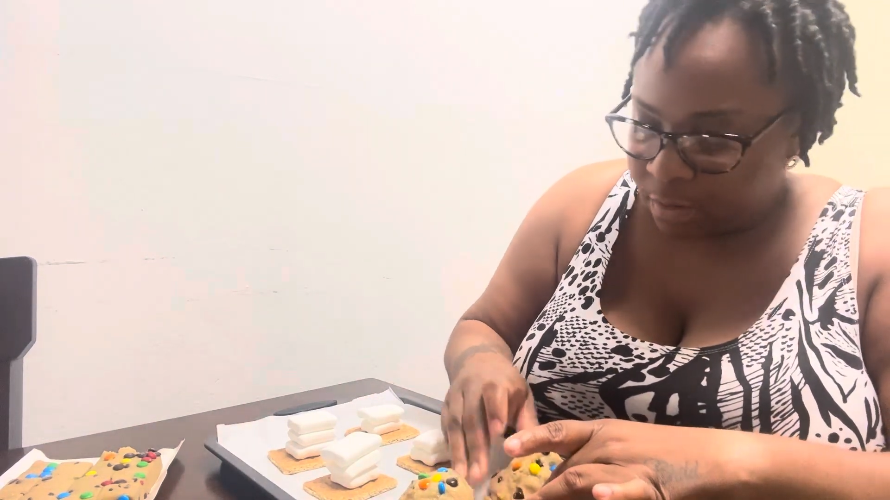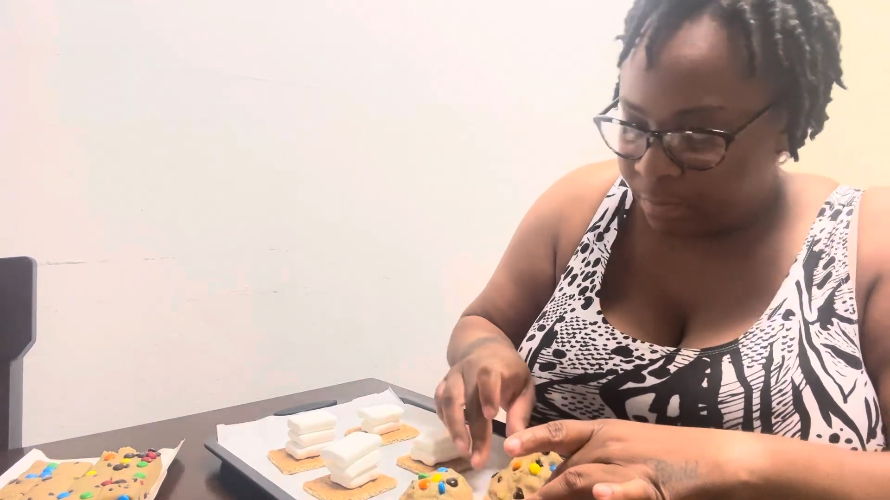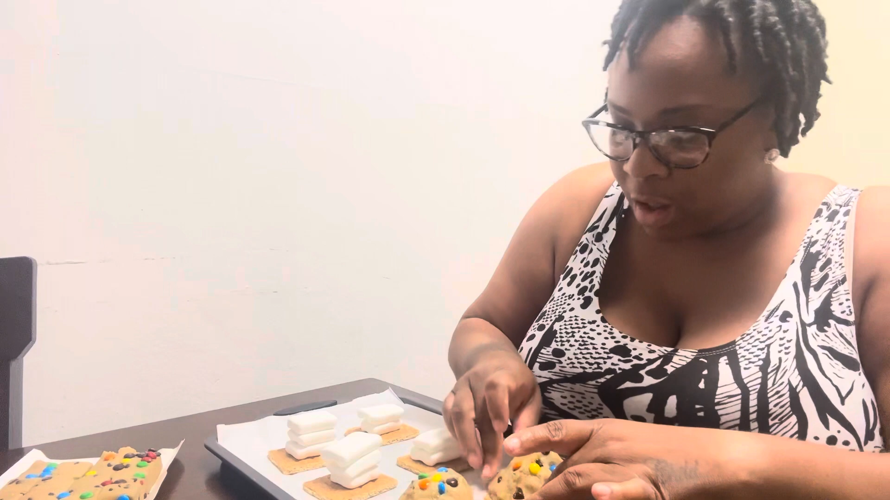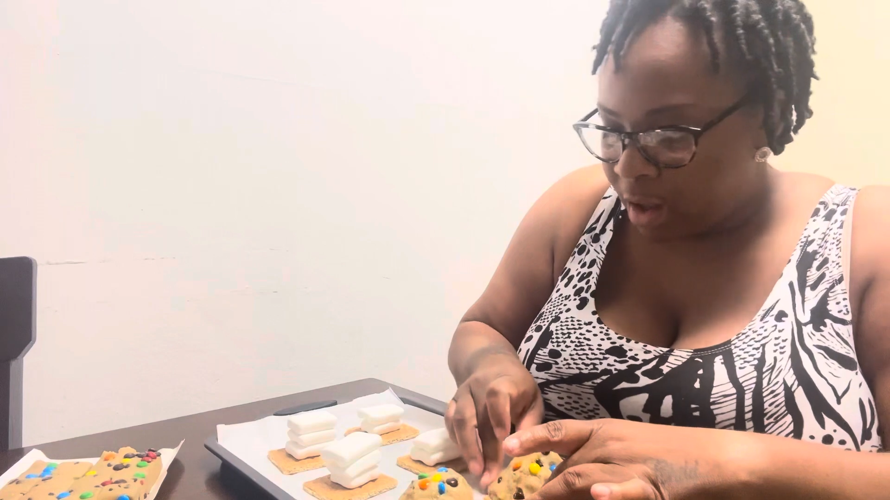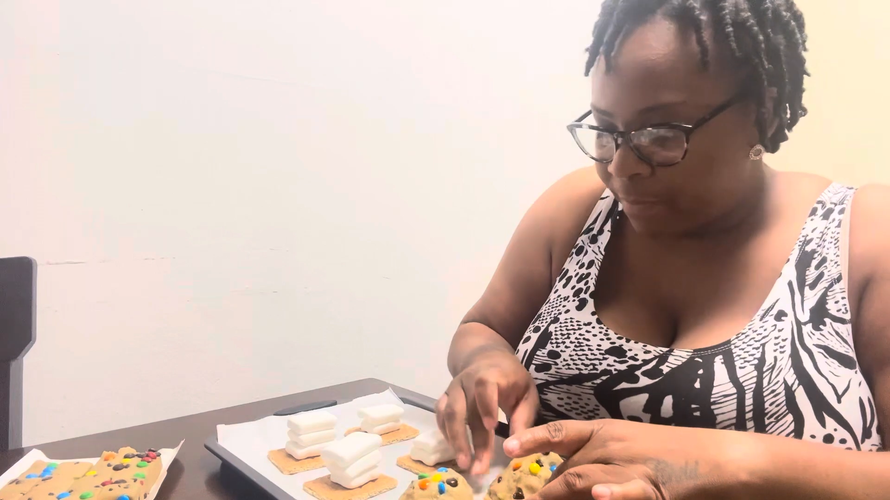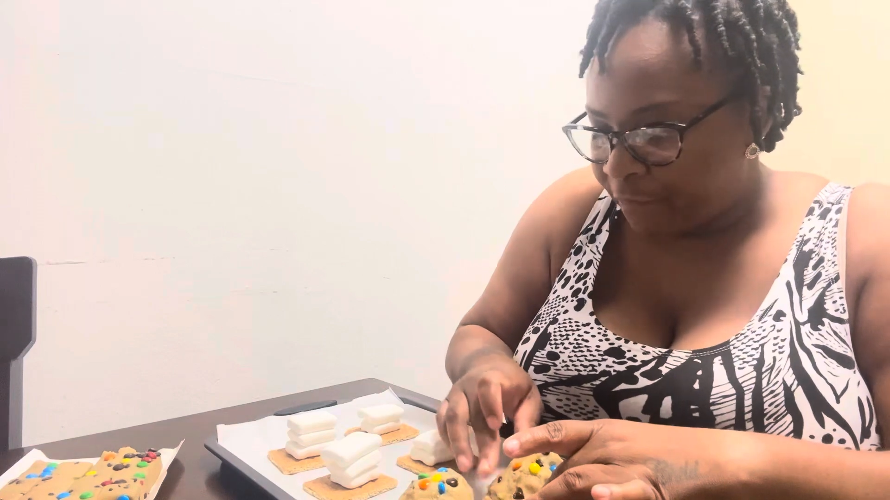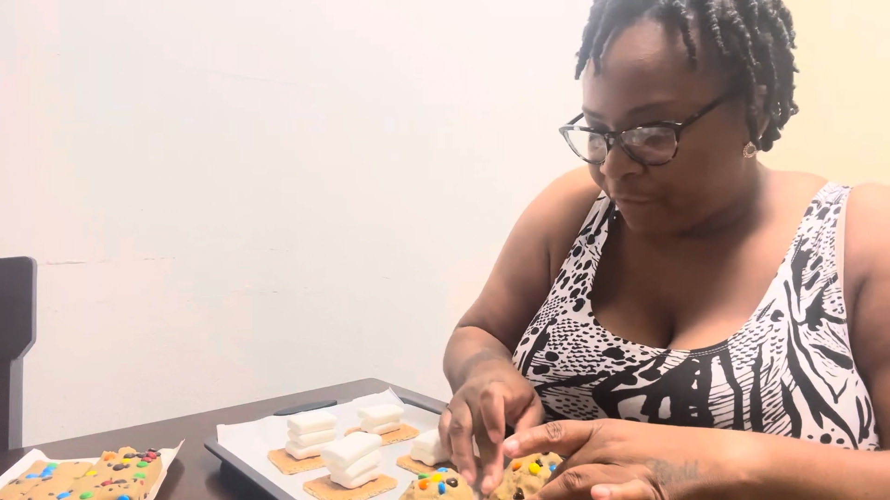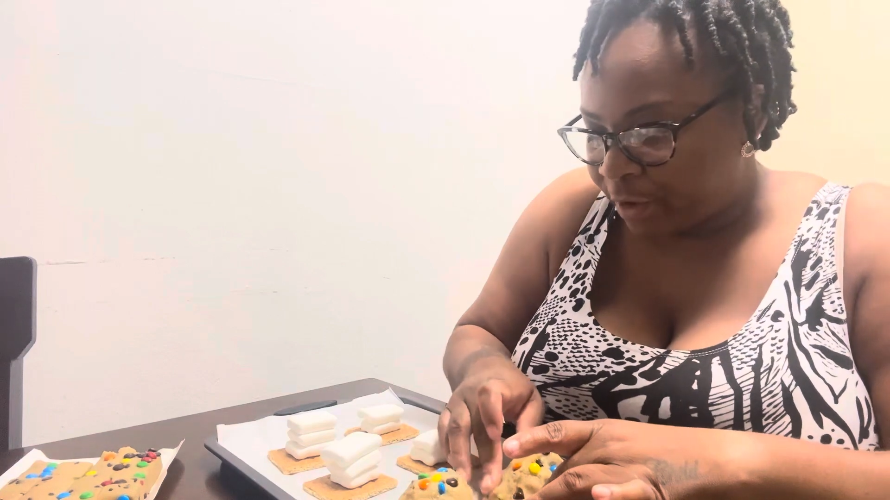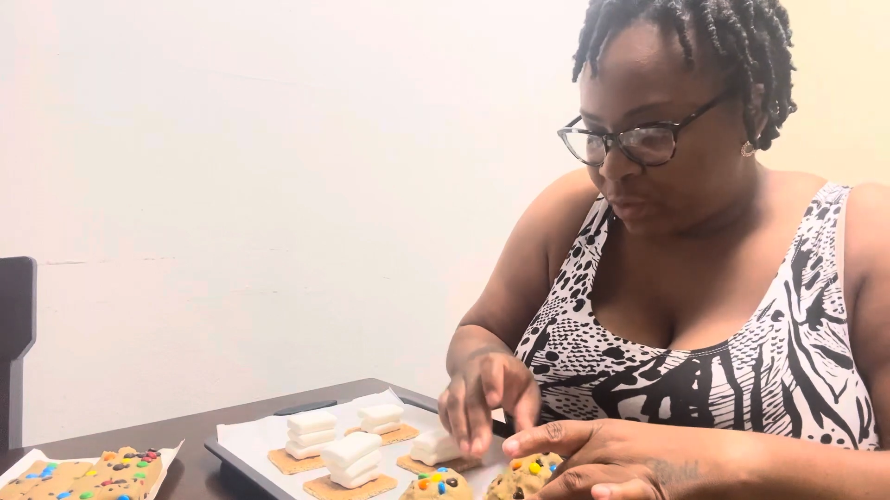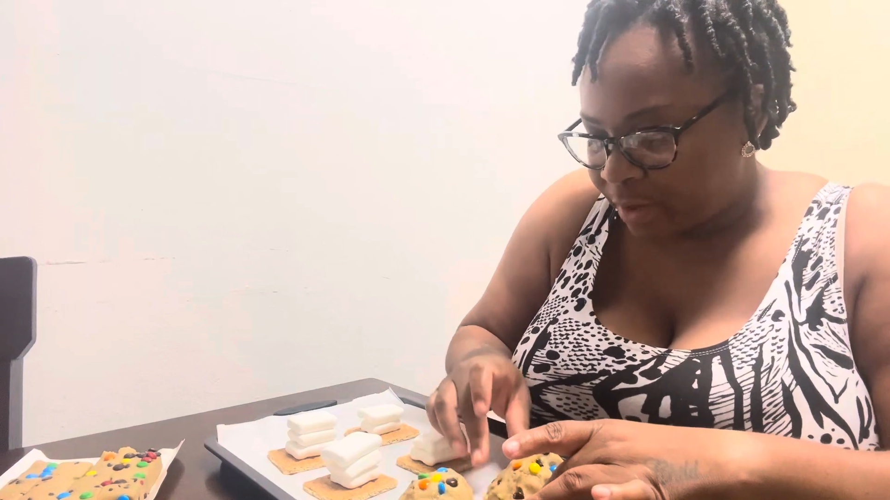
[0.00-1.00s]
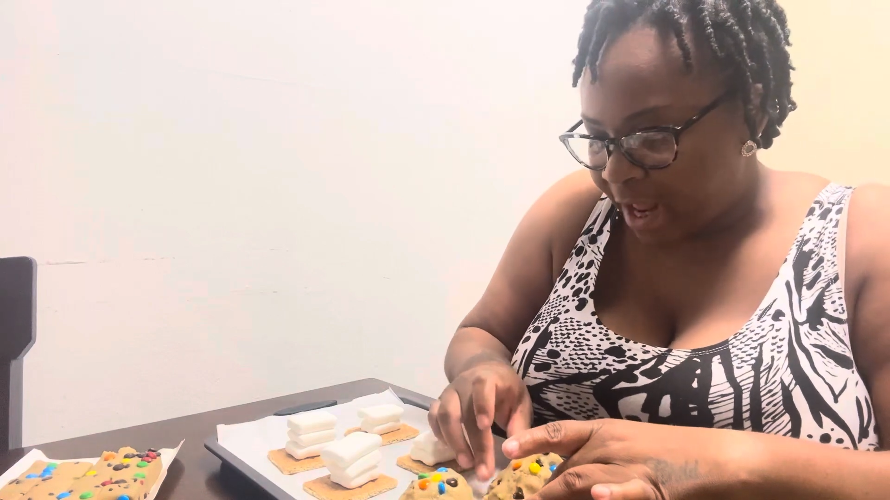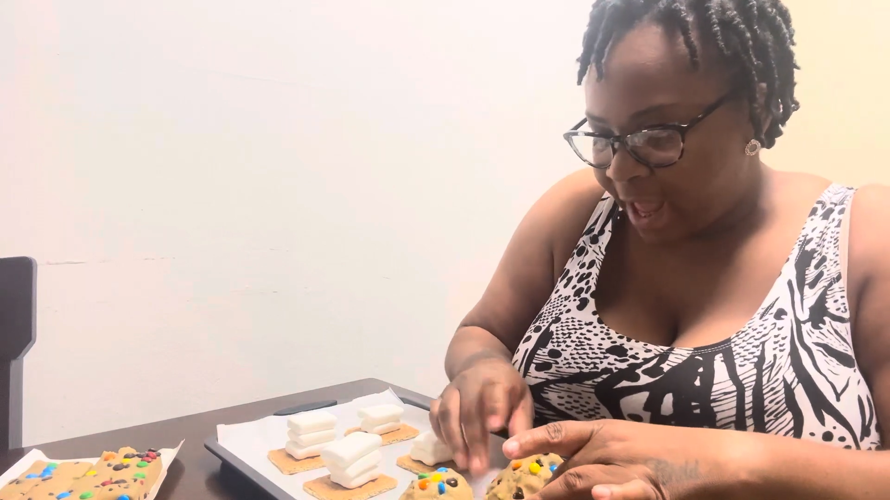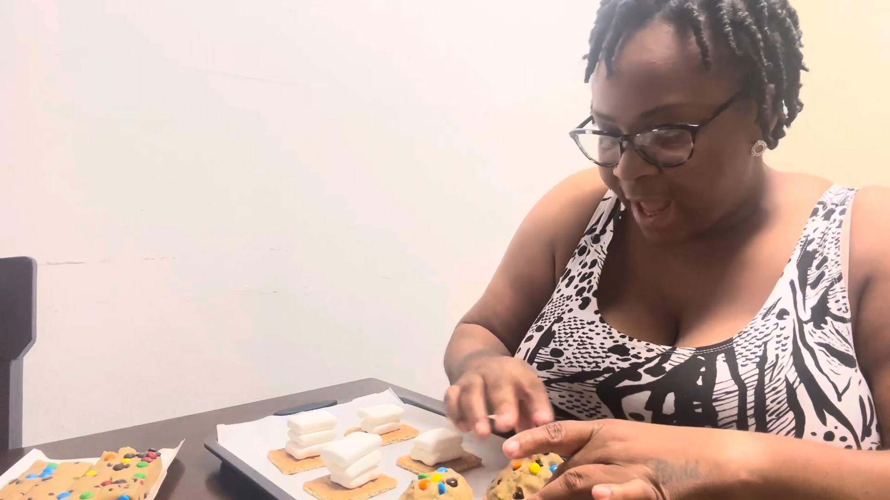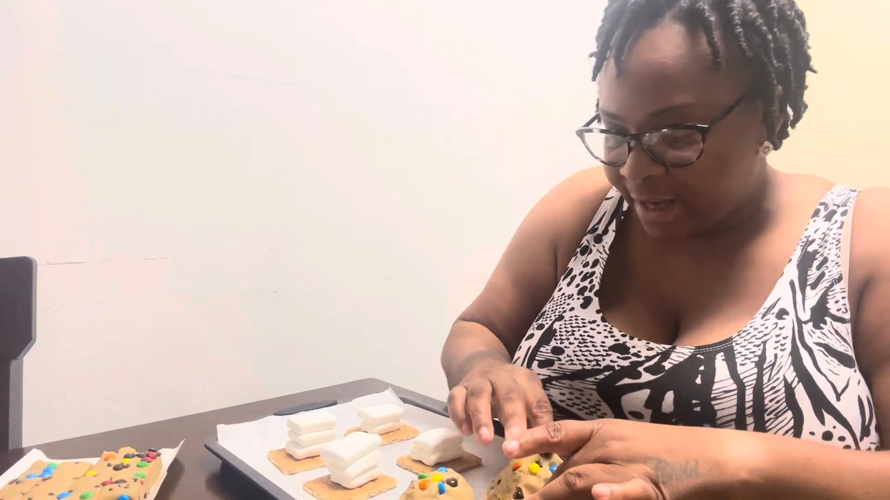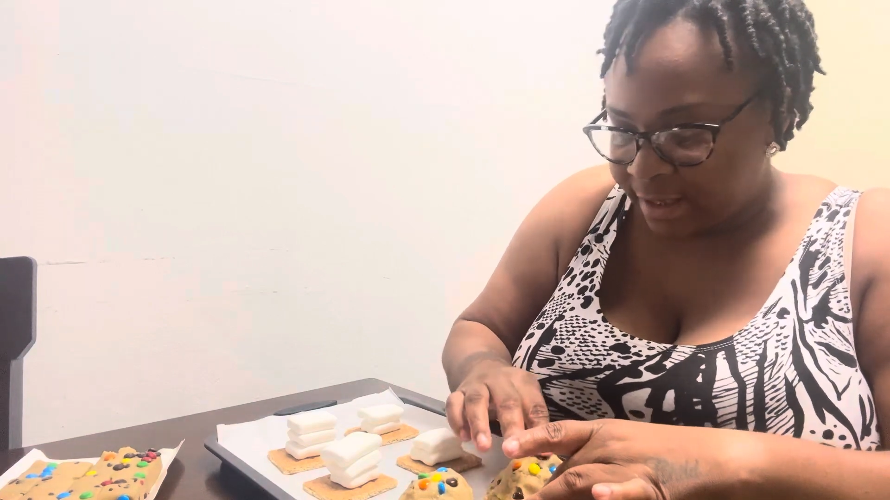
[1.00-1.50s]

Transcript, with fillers: Um, the first one I had